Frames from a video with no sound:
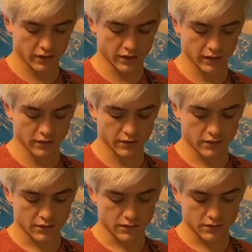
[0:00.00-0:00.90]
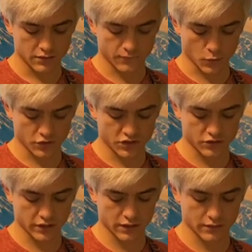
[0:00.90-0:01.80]
and this 4th
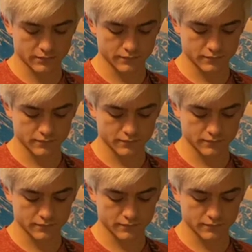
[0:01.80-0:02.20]
string.